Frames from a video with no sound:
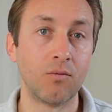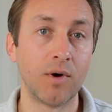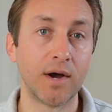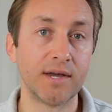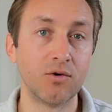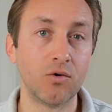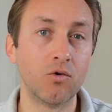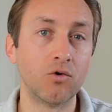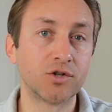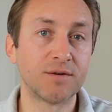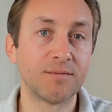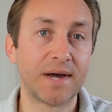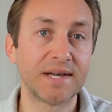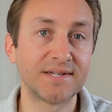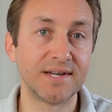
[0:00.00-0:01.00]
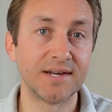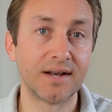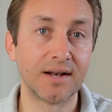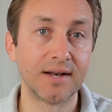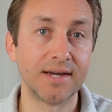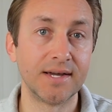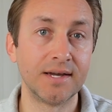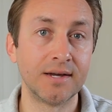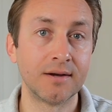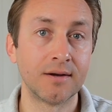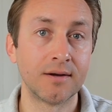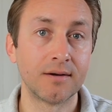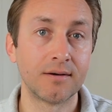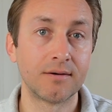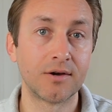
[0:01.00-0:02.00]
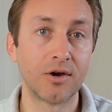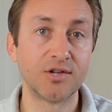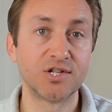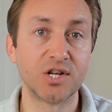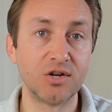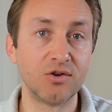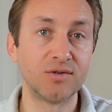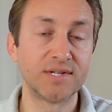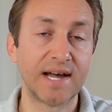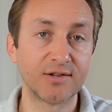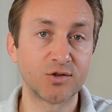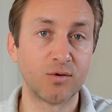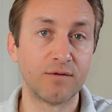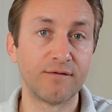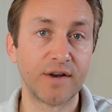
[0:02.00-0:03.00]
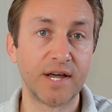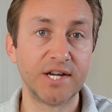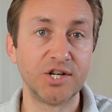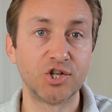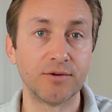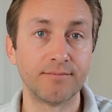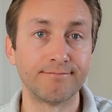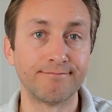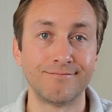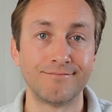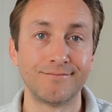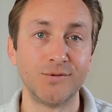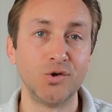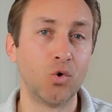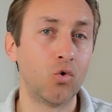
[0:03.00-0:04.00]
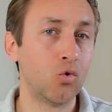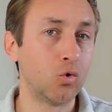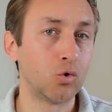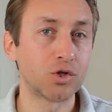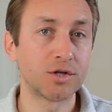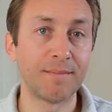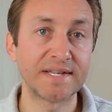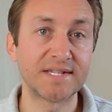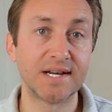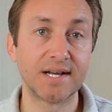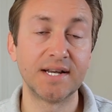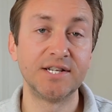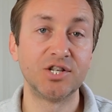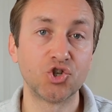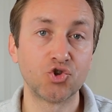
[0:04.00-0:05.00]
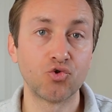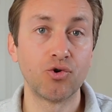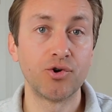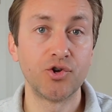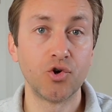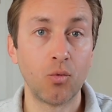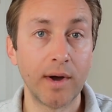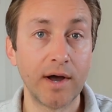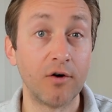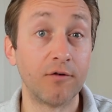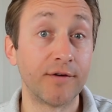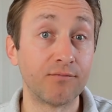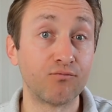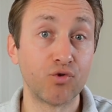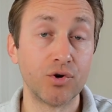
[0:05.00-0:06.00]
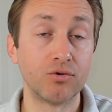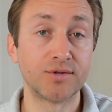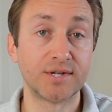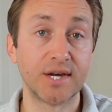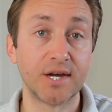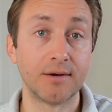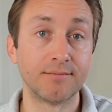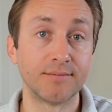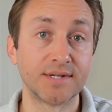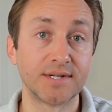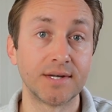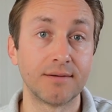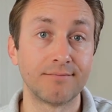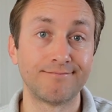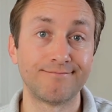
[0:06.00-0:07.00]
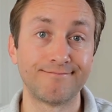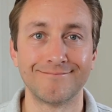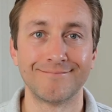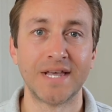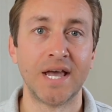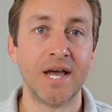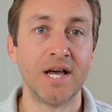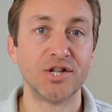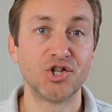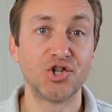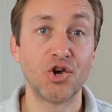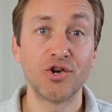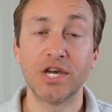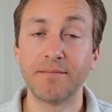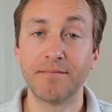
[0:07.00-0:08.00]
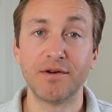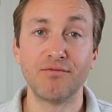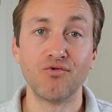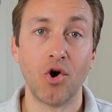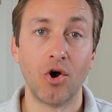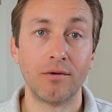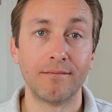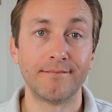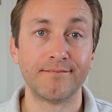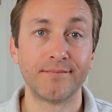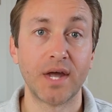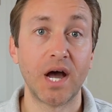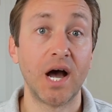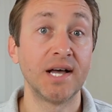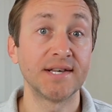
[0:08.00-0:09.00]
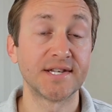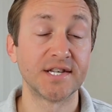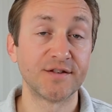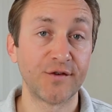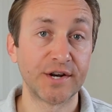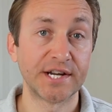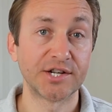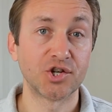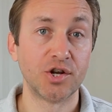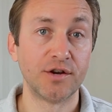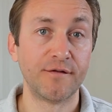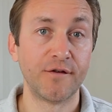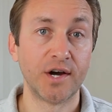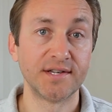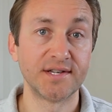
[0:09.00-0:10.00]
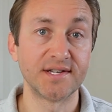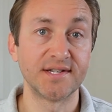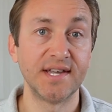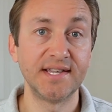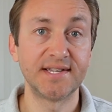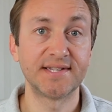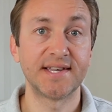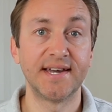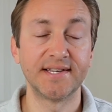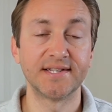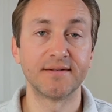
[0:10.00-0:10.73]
where you're automatically going to lose out to inflation. You're automatically destroying your wealth in real terms. Don't get me wrong, us as financial advisors need to take